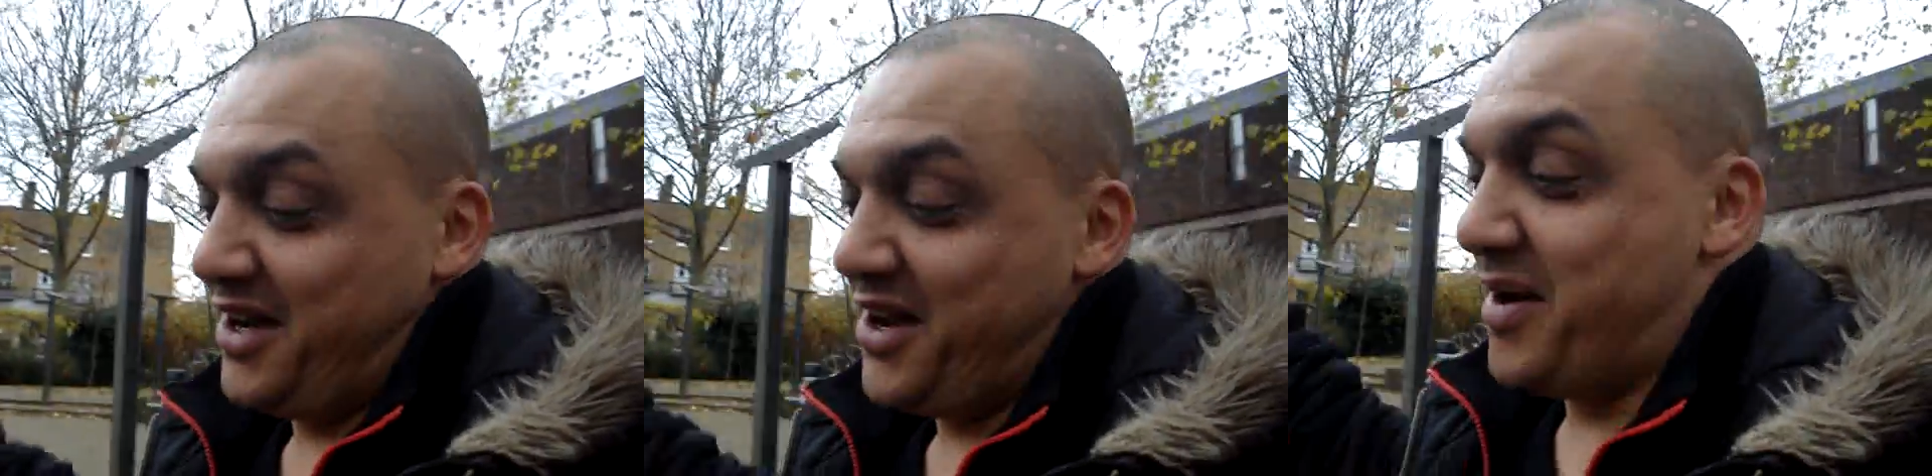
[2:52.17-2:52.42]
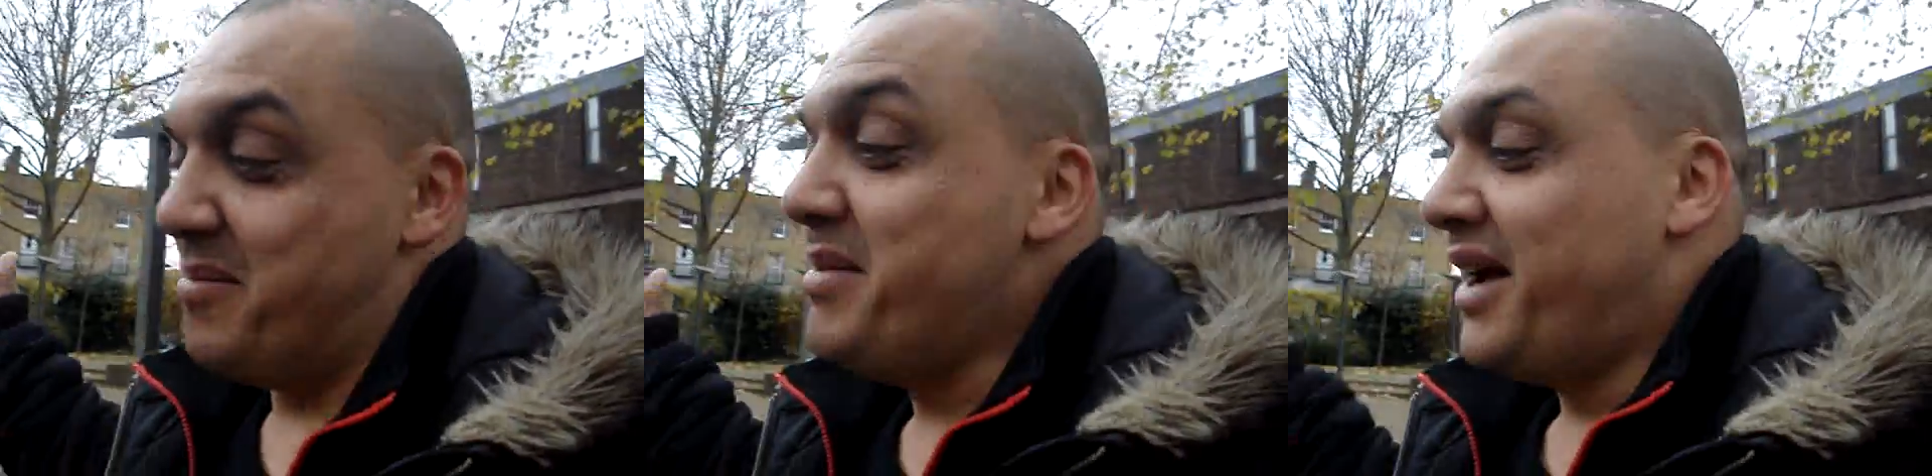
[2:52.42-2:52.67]

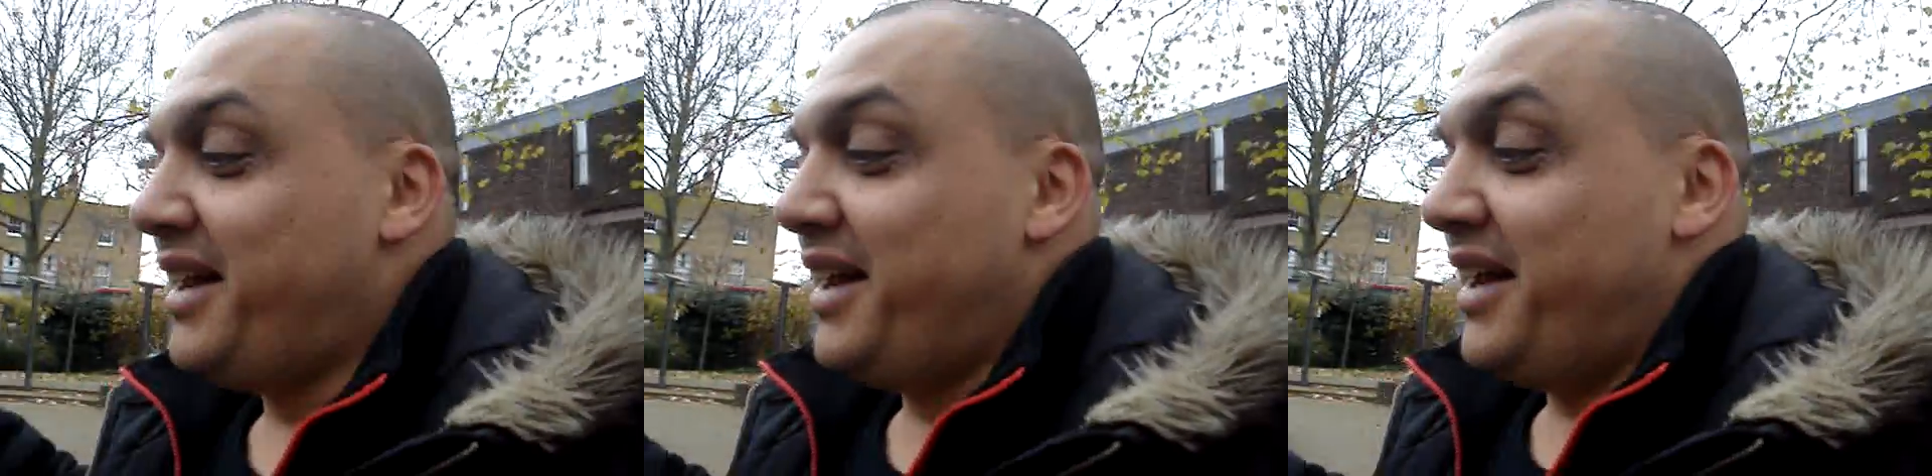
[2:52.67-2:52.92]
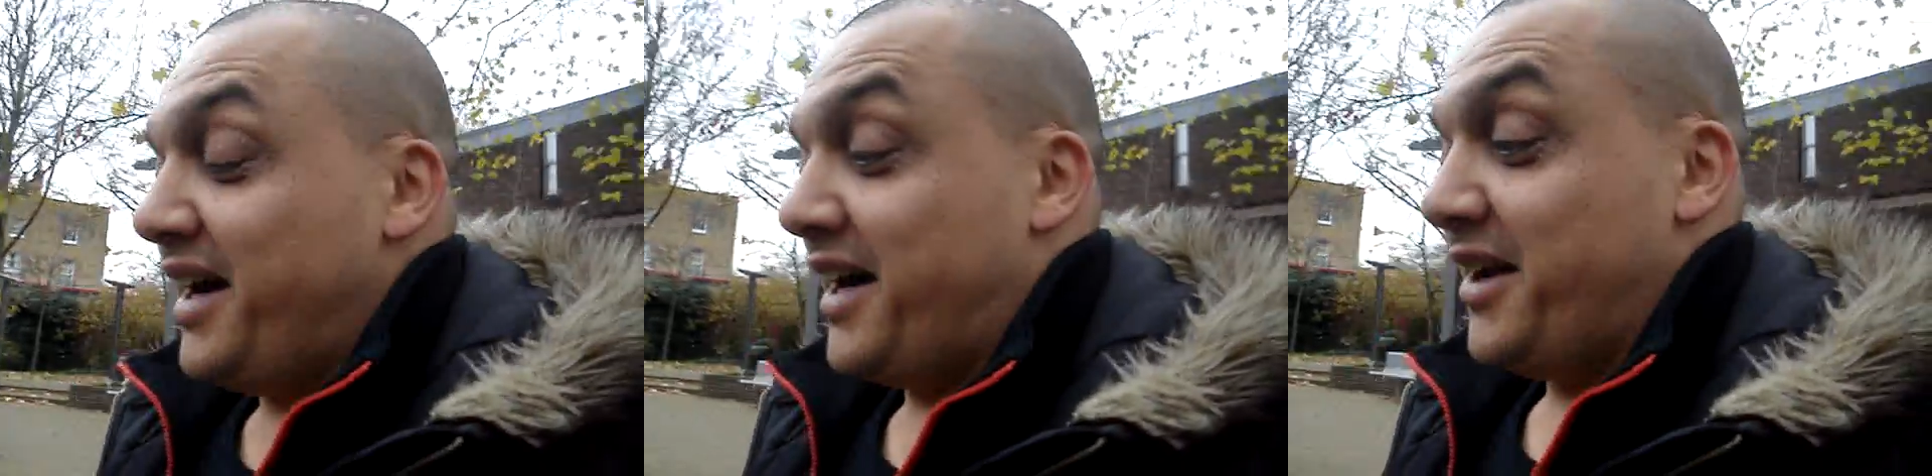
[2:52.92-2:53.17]
know him.
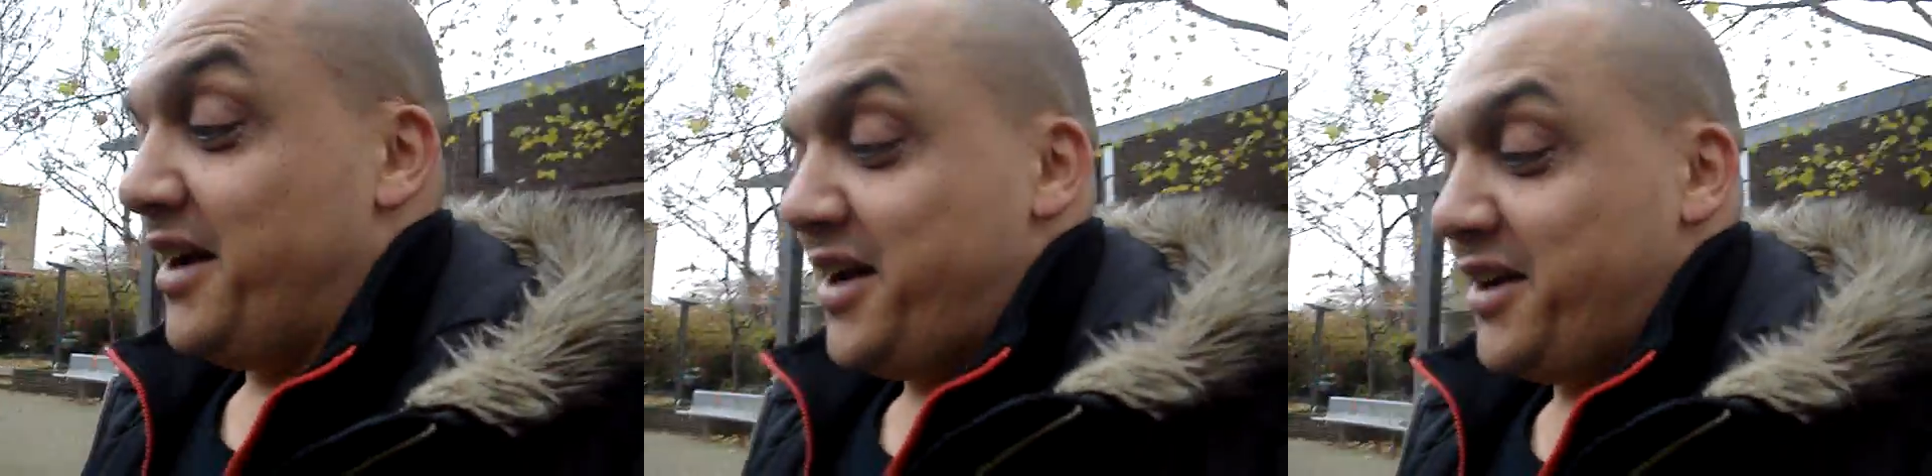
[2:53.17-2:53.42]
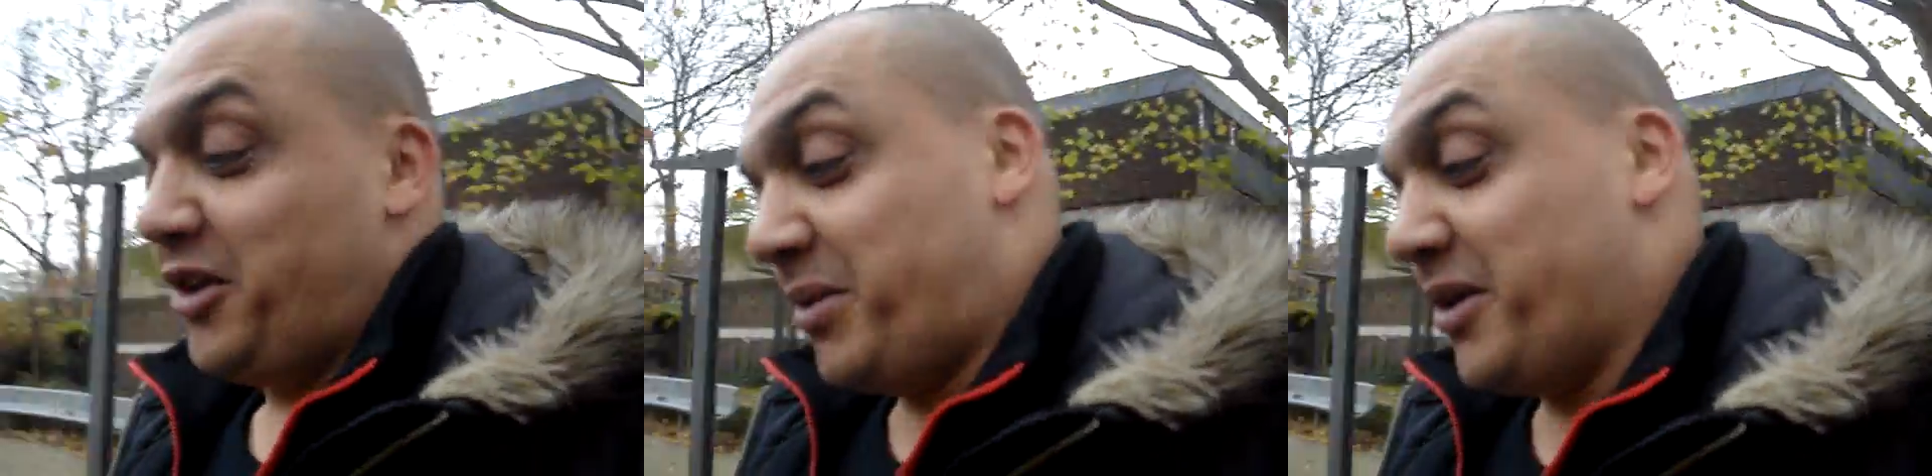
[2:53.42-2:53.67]

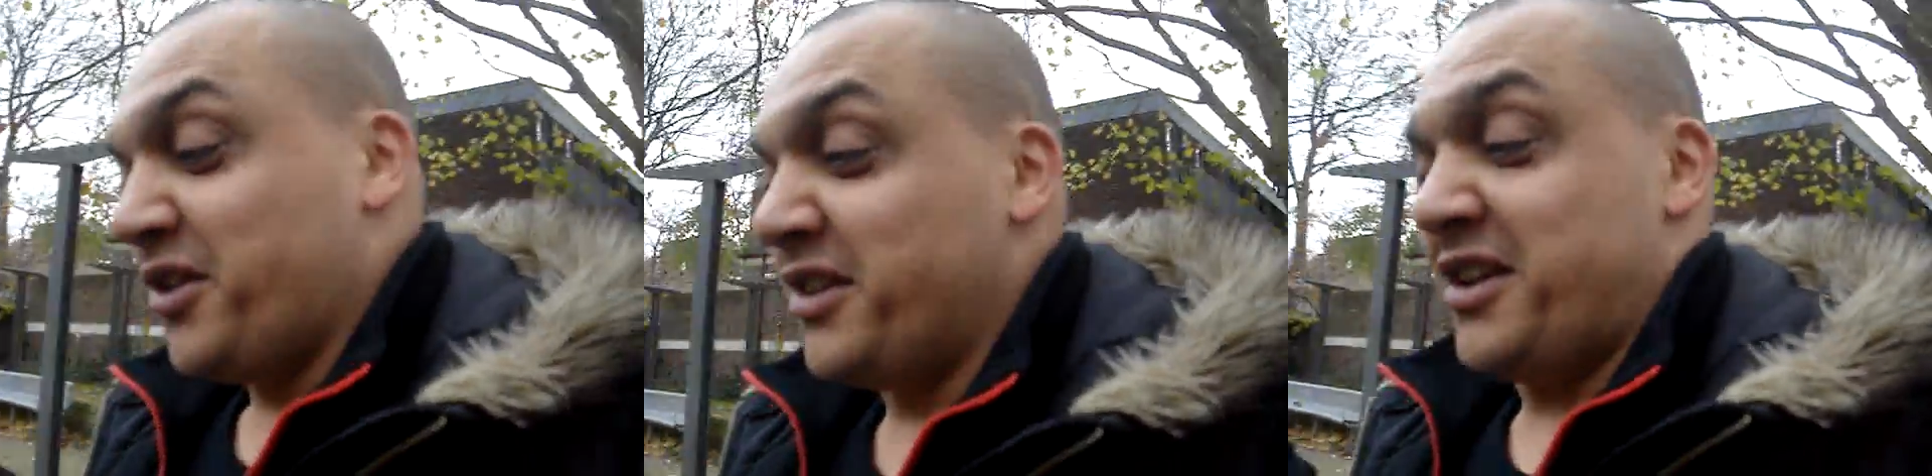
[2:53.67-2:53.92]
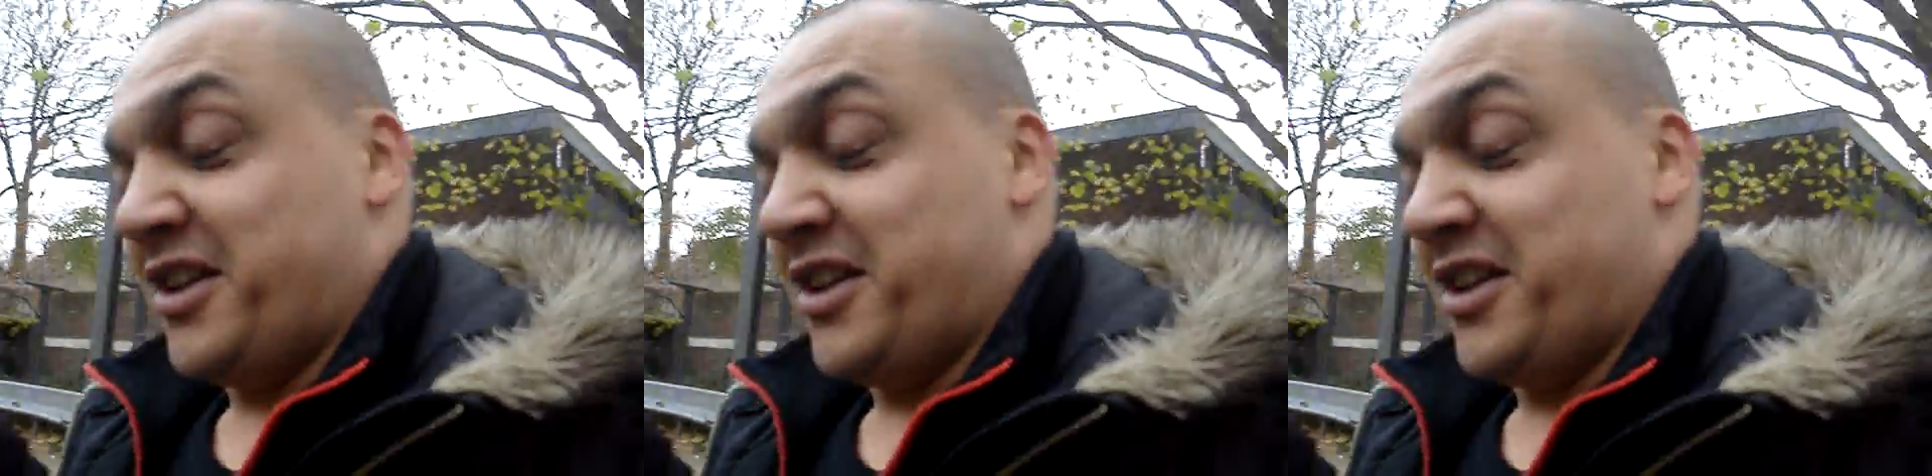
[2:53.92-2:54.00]
And this person